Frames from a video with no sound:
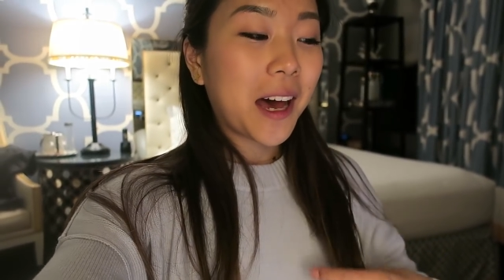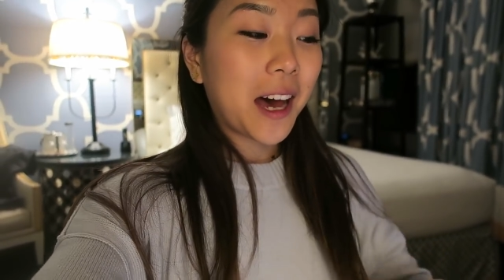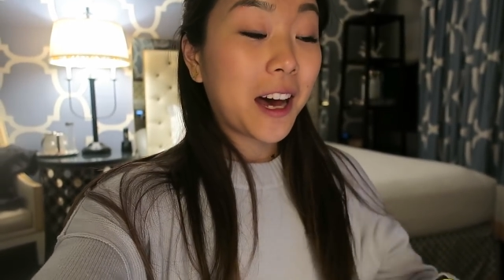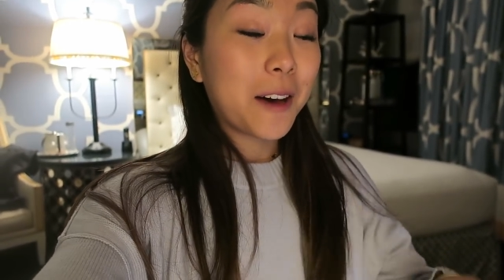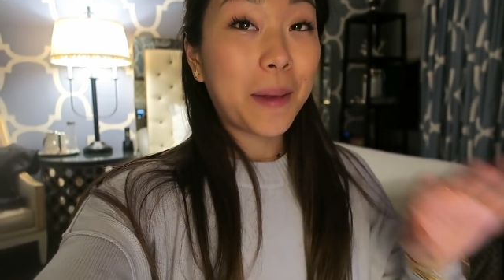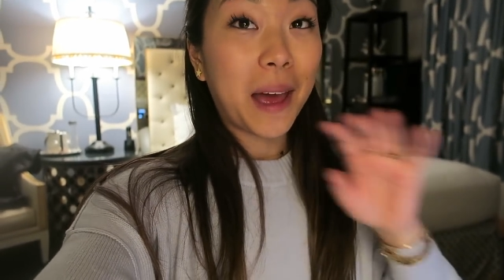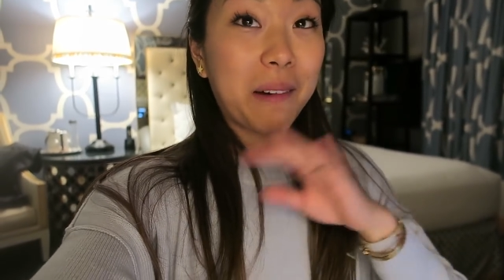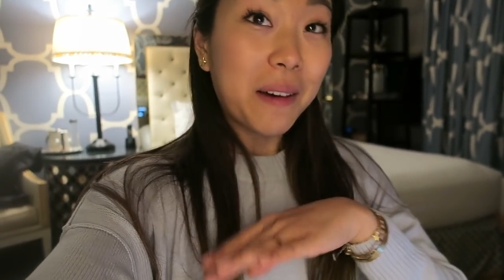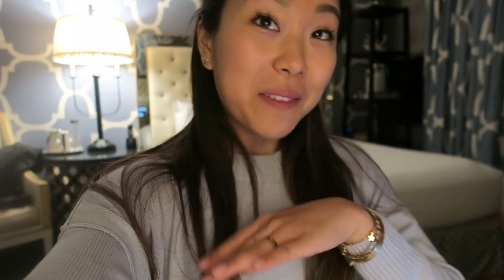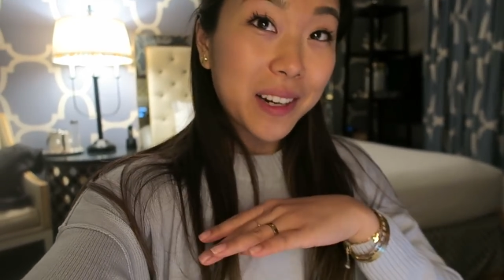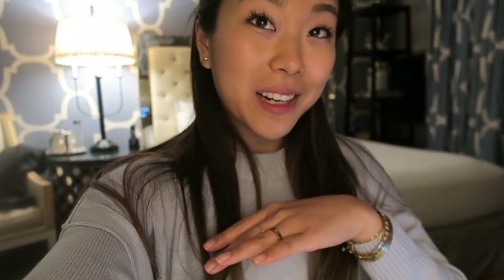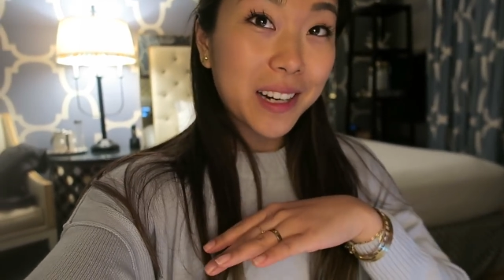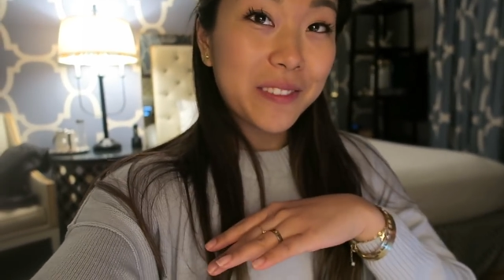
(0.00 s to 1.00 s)
Um,
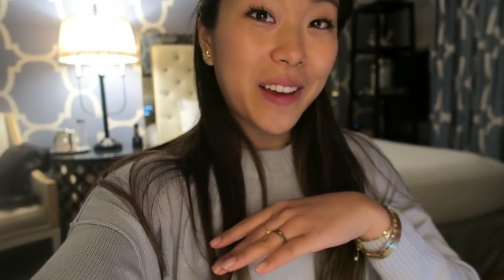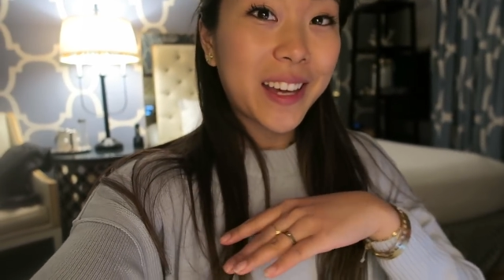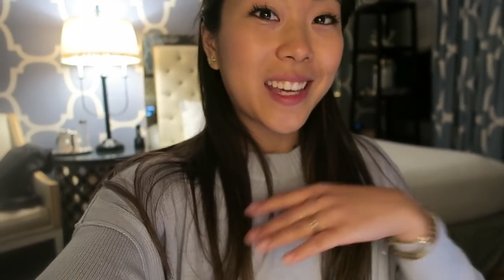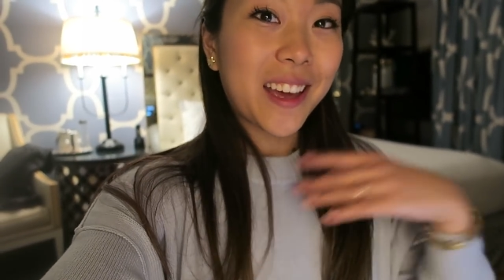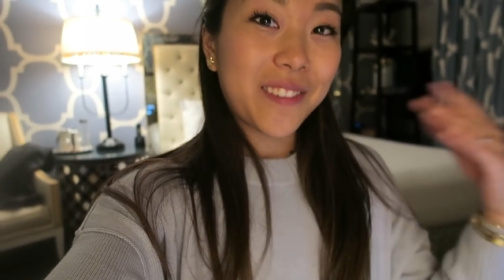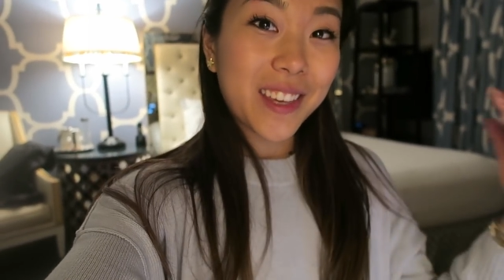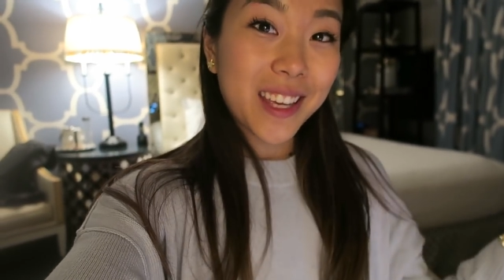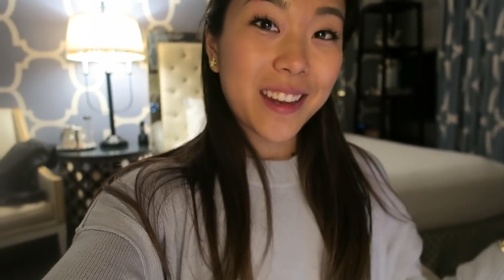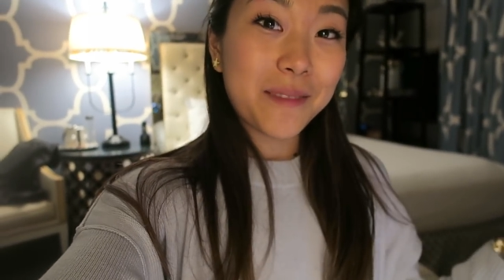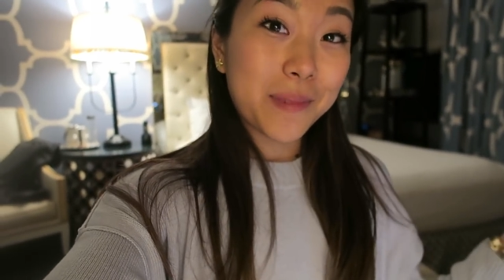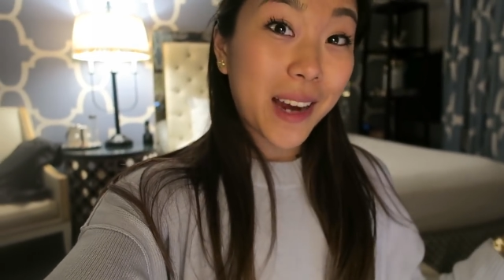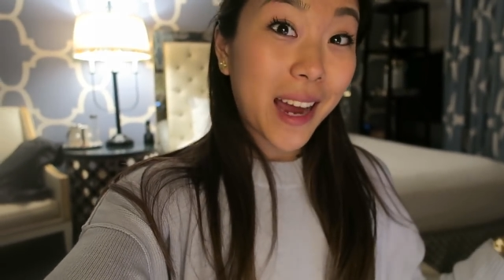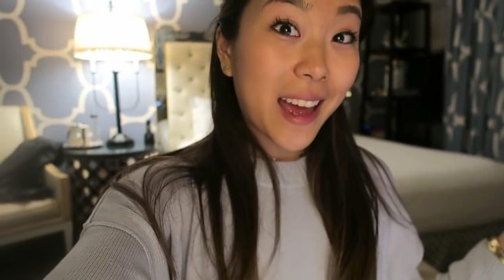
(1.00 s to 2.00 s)
however, if I can get
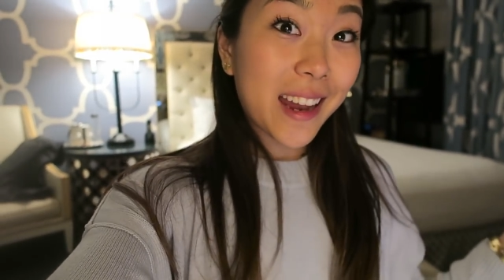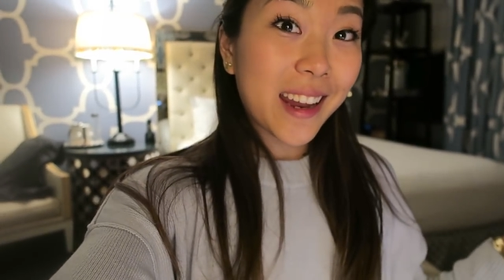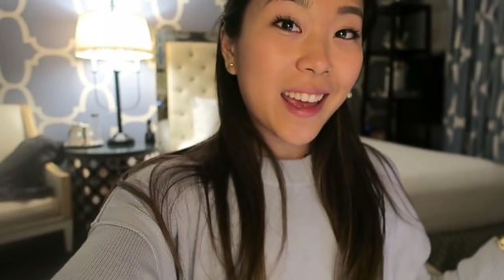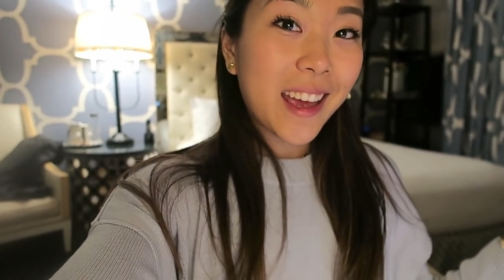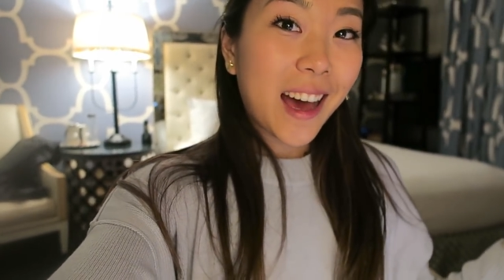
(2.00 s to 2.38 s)
vegan bread